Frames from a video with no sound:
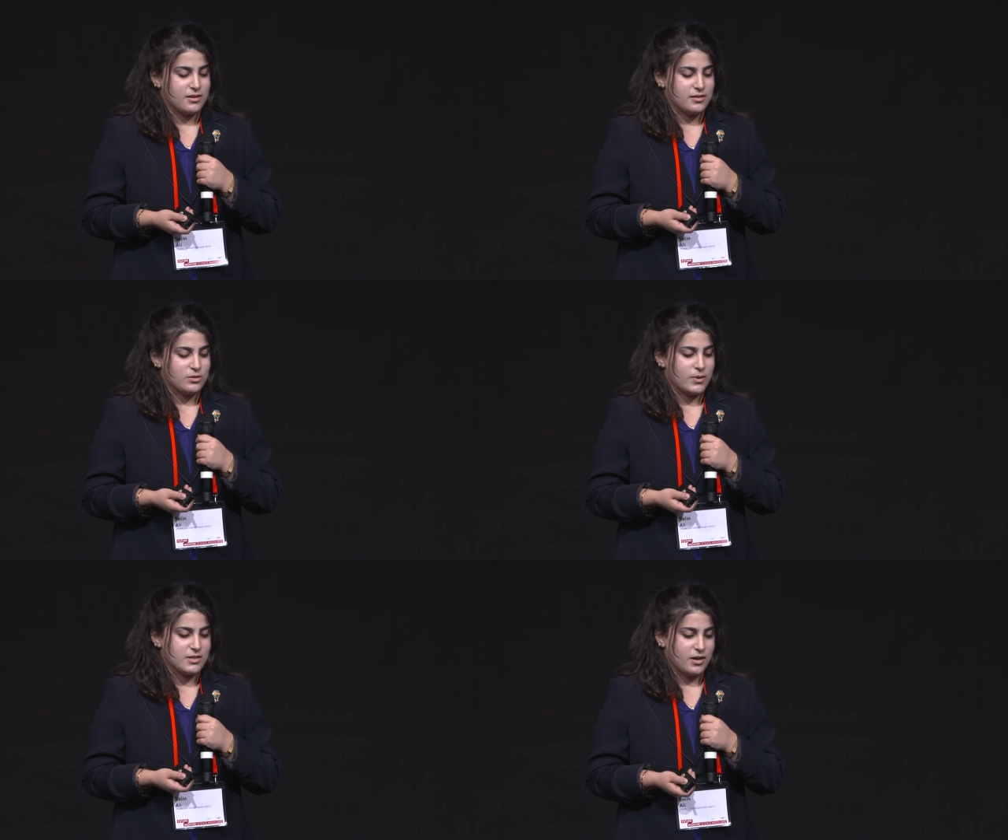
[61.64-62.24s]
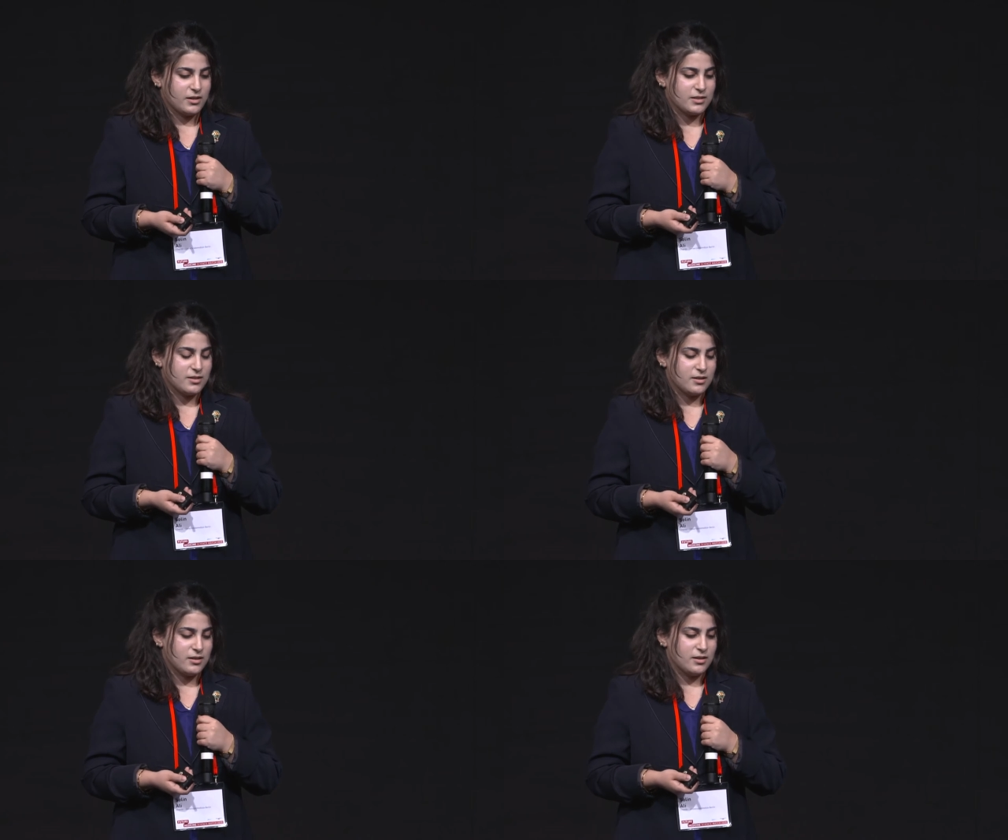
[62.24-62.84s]
this way target
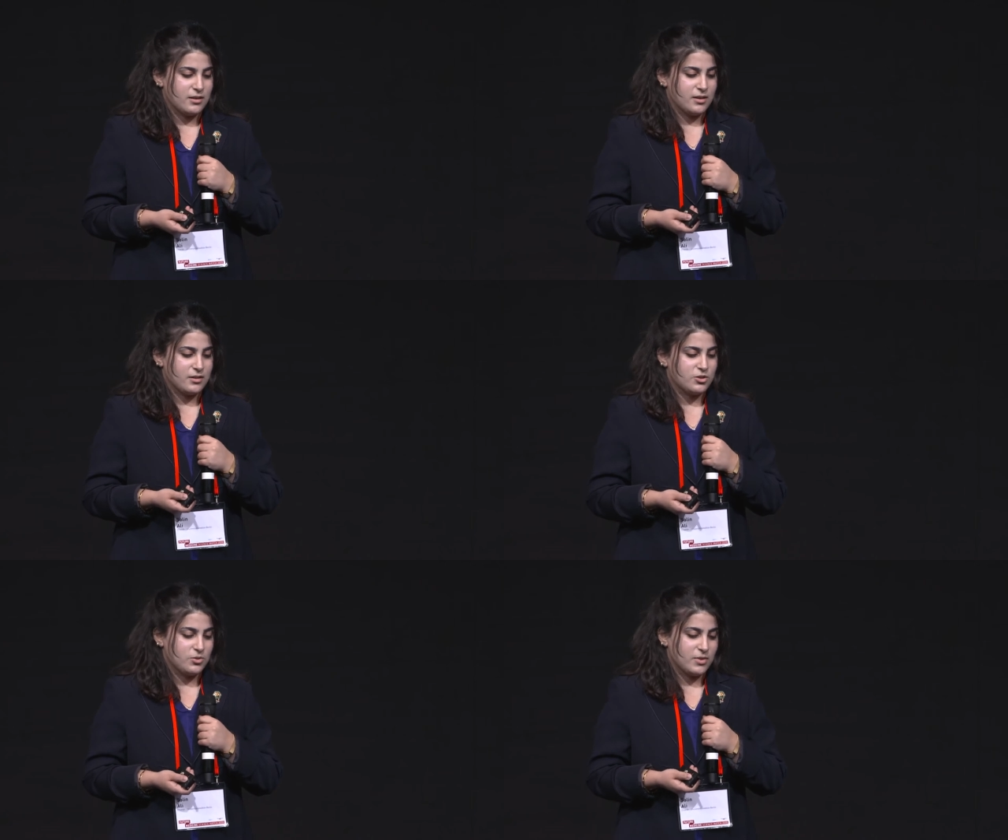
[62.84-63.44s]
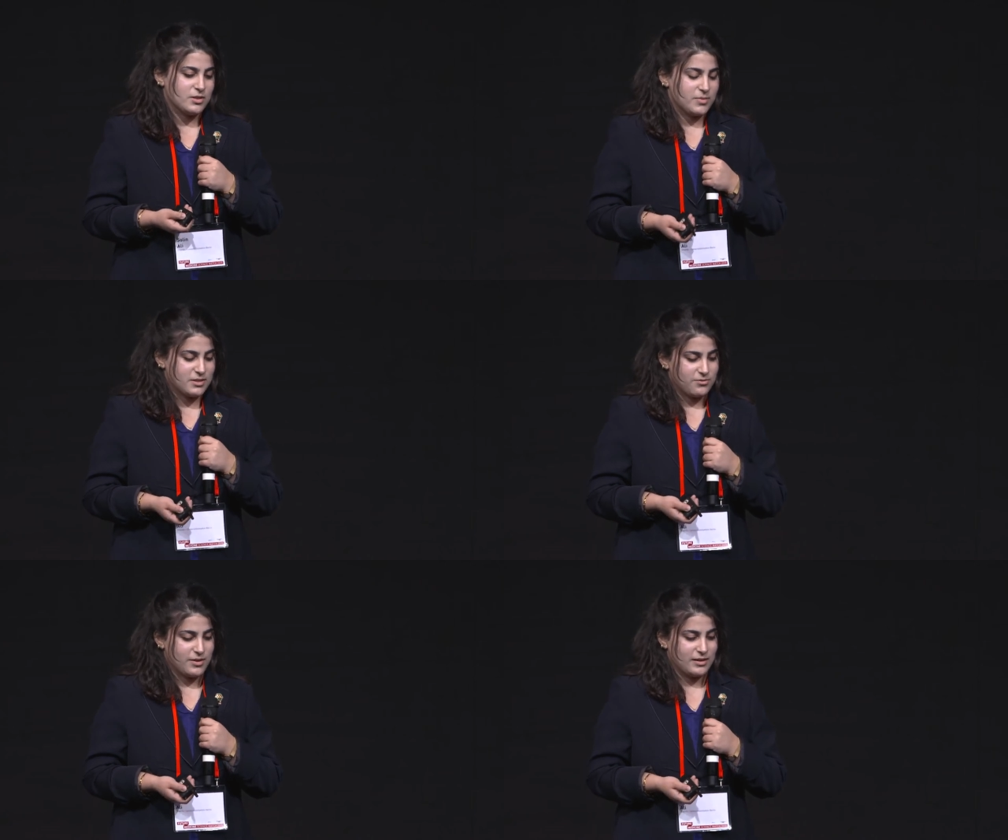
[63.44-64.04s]
the uh, tumor
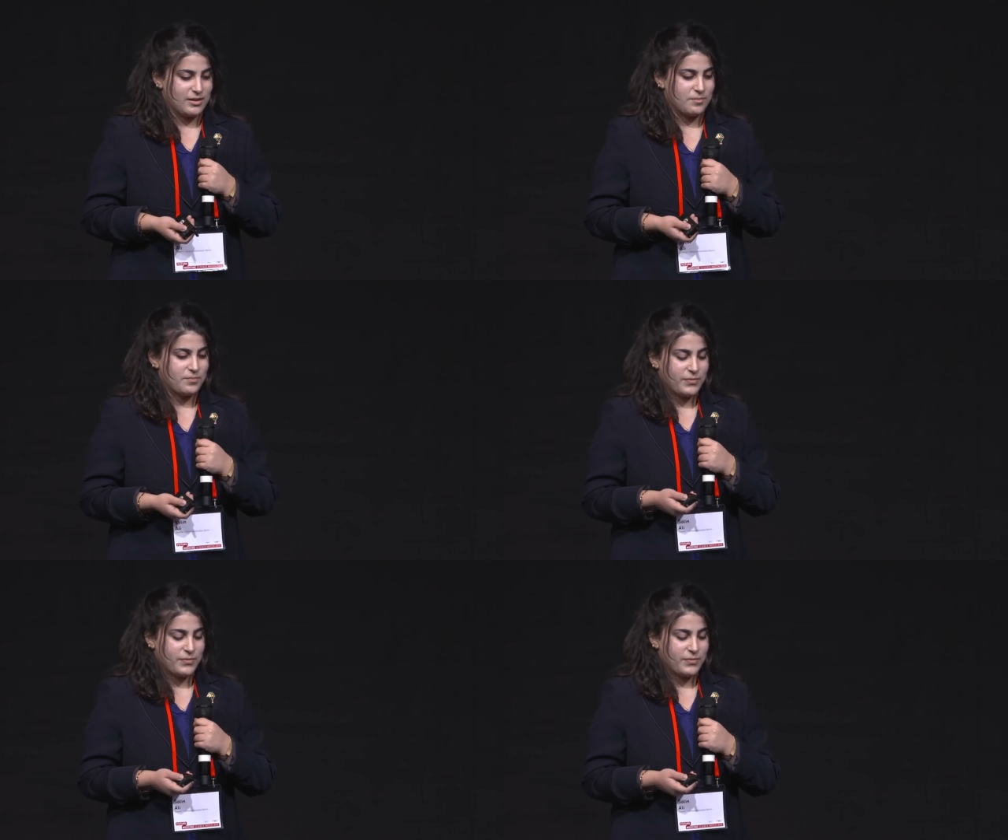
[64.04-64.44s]
specifically.